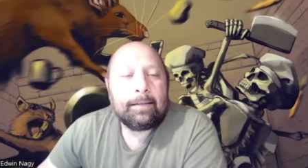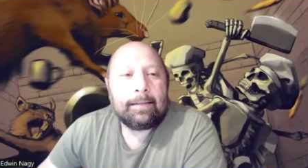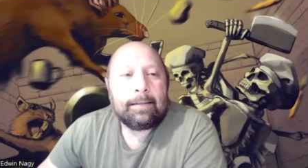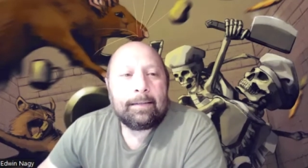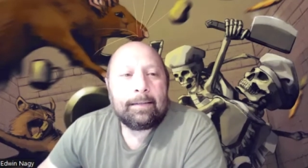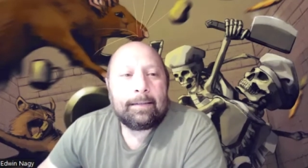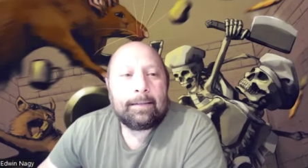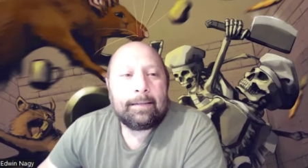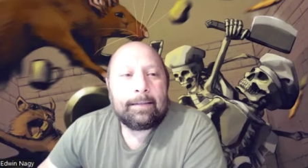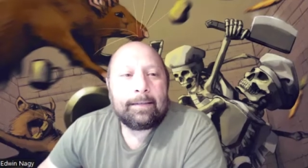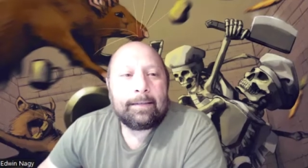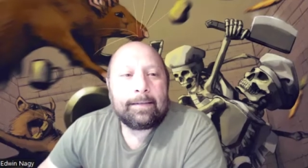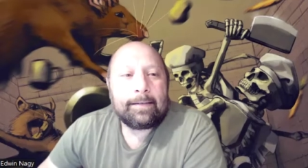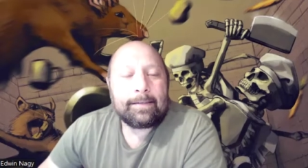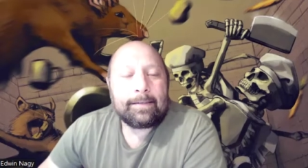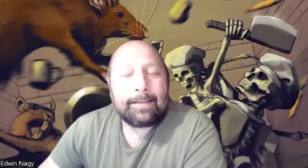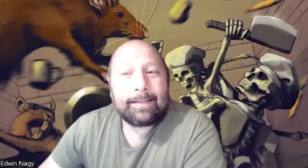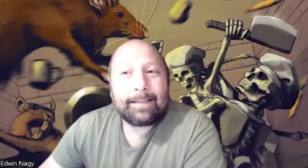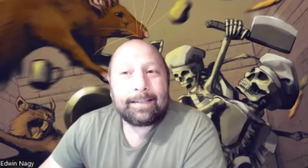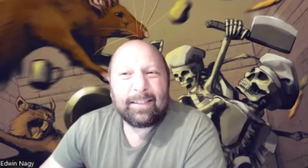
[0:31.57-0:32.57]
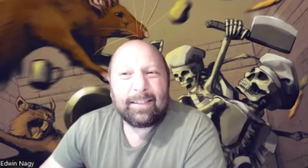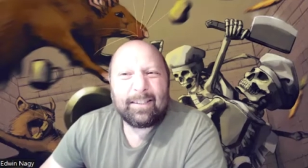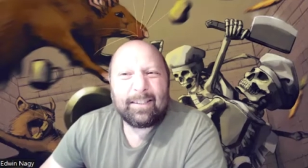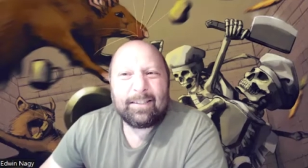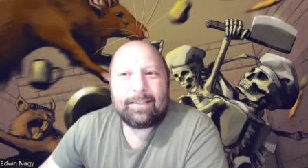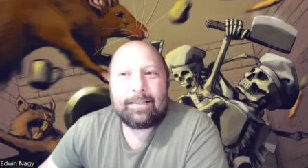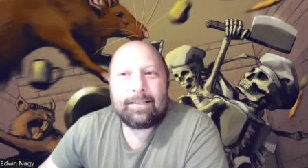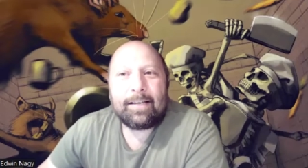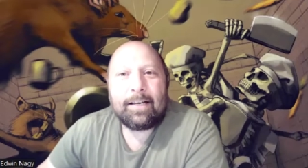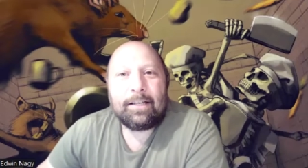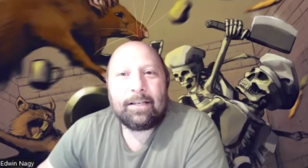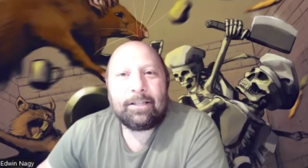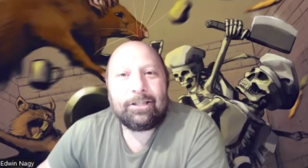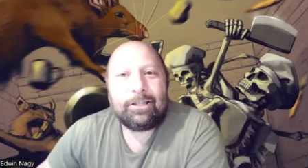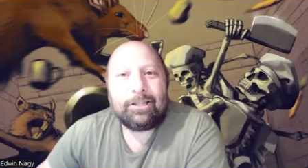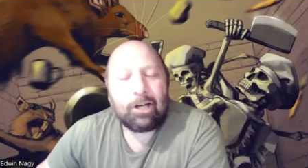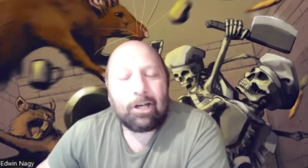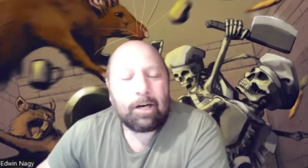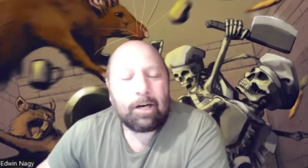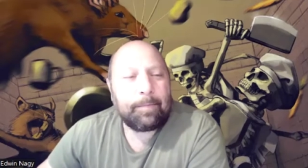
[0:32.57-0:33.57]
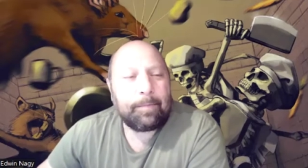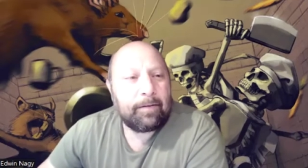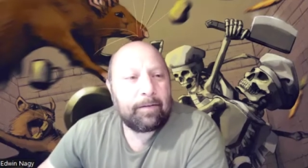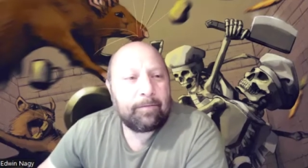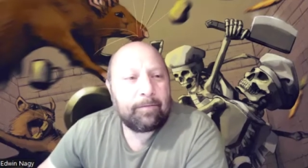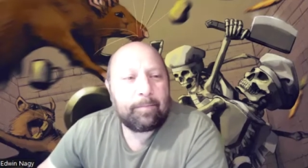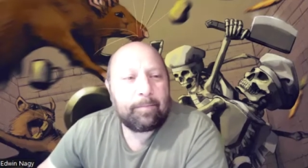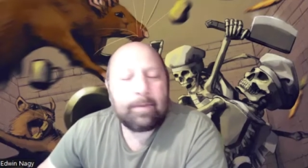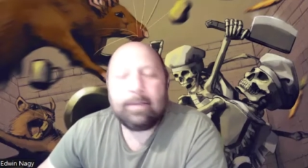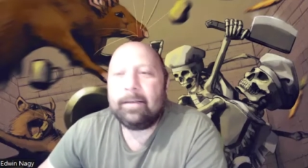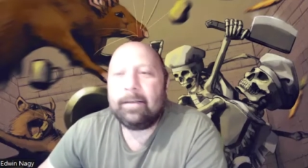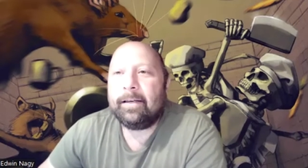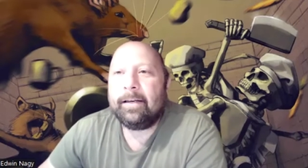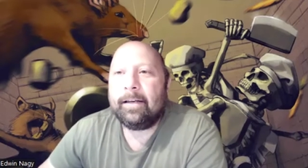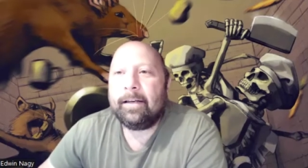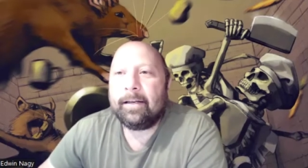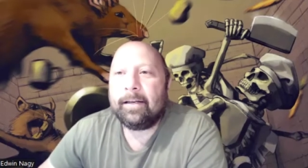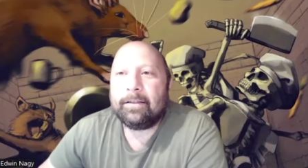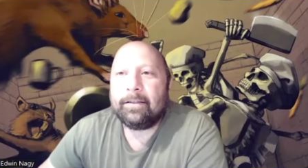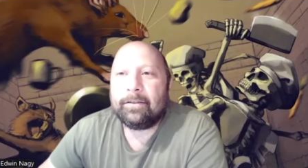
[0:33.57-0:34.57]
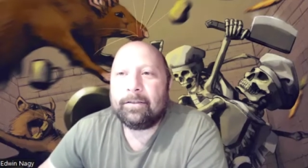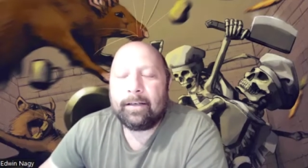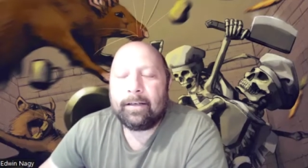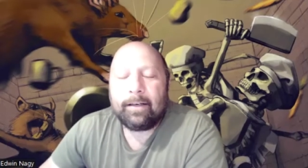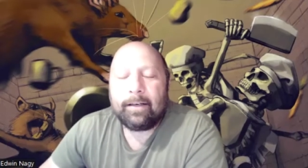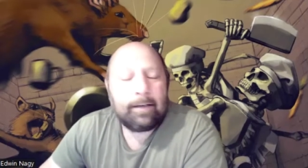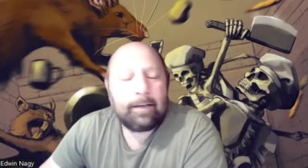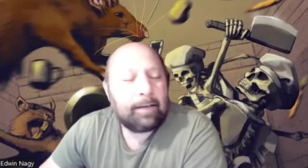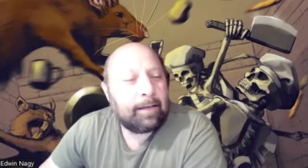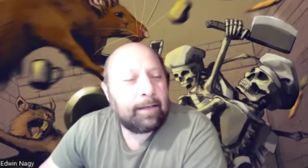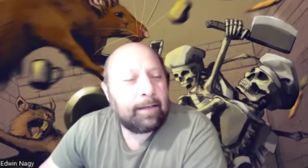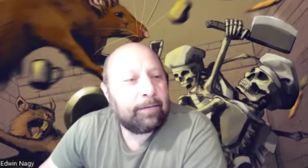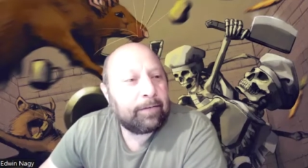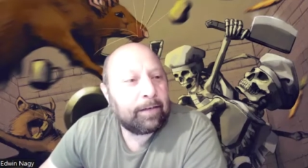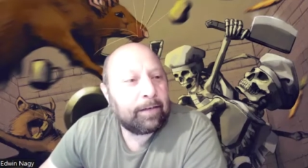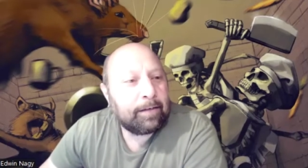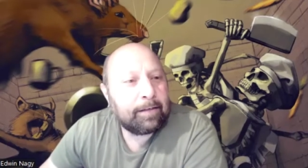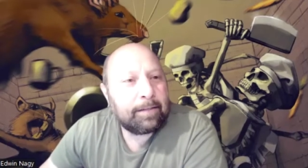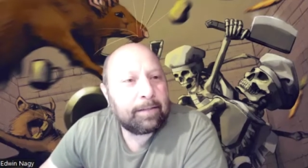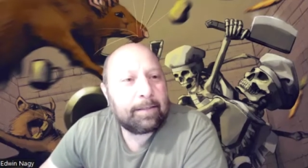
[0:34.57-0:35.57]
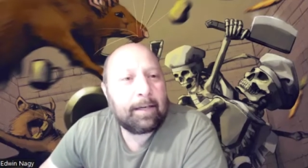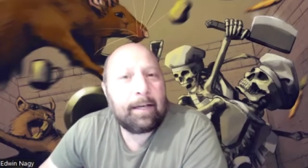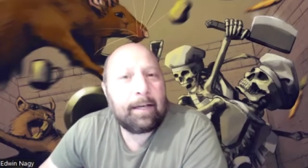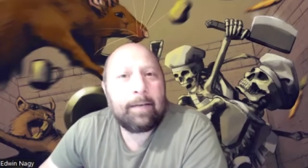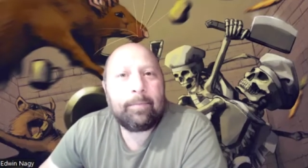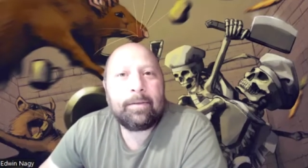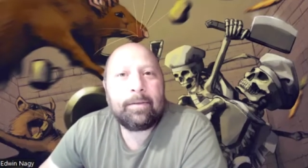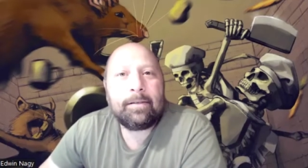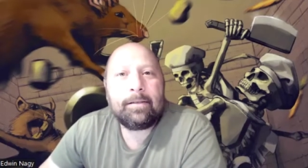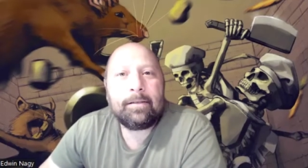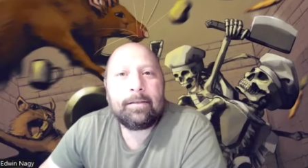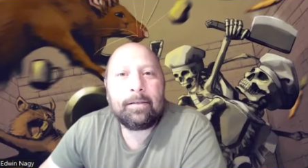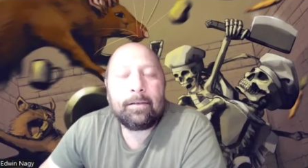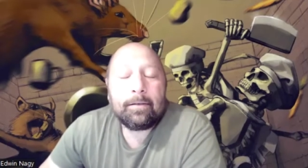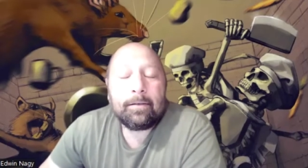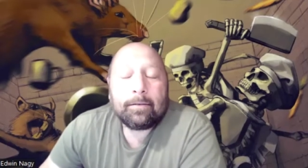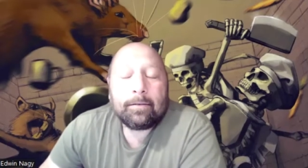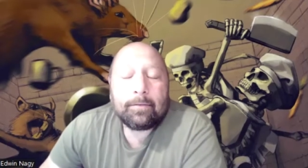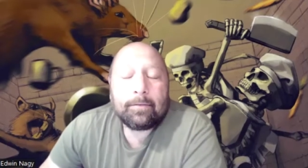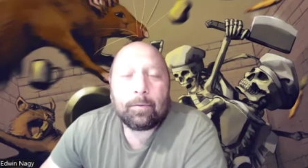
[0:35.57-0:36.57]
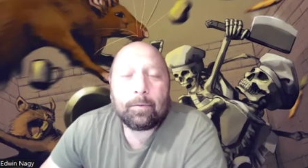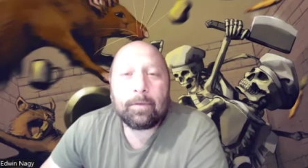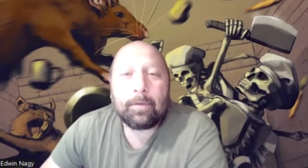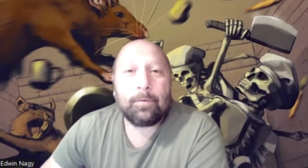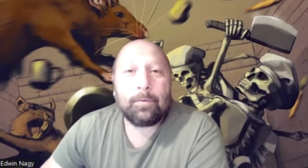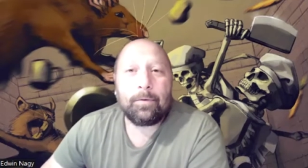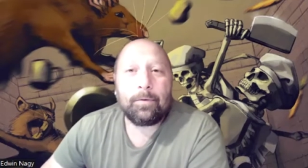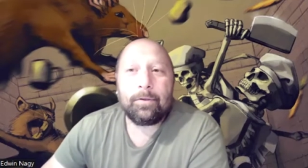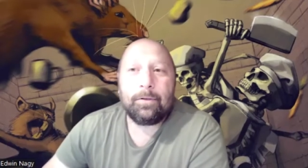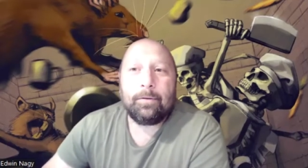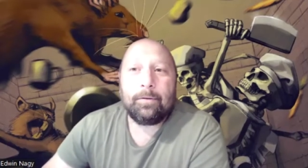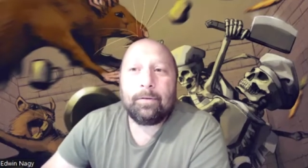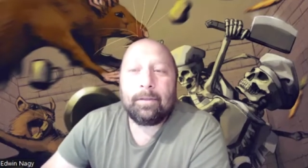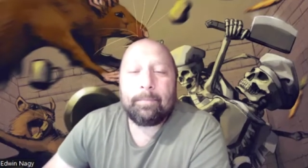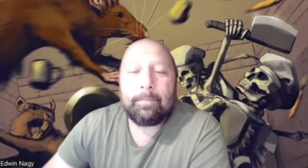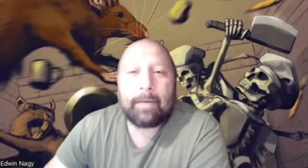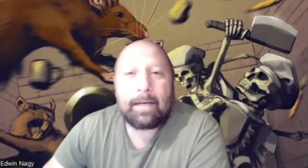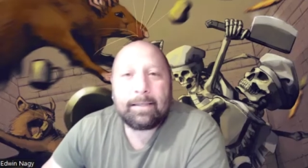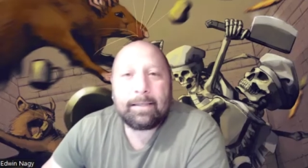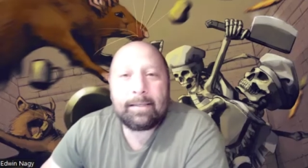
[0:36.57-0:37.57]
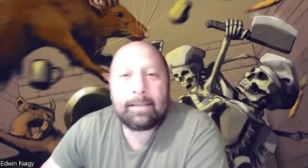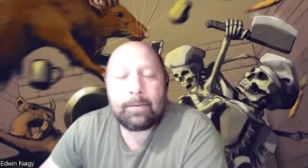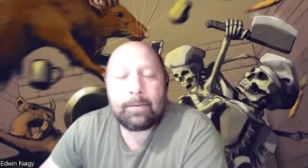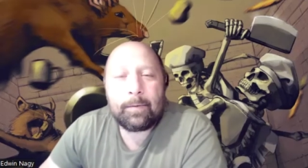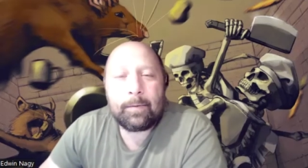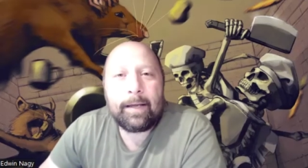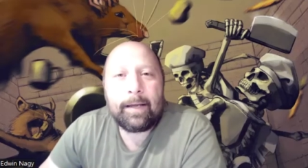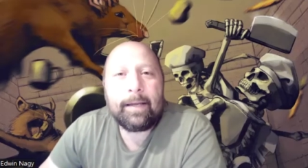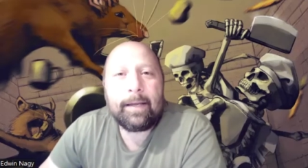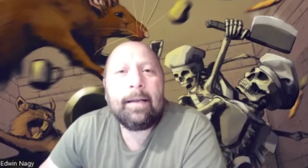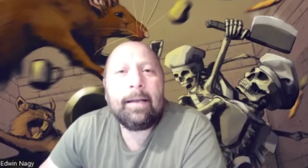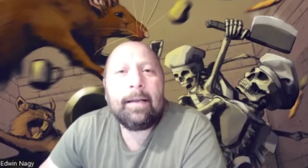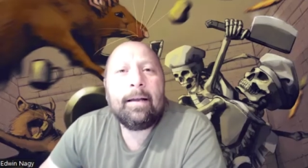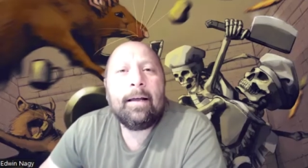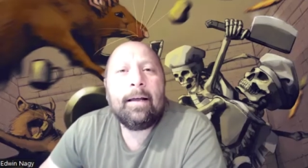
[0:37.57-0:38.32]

uh, their skills sharp. They've been eating and drinking and having a good time, as you know, dwarves will do when the boss is away.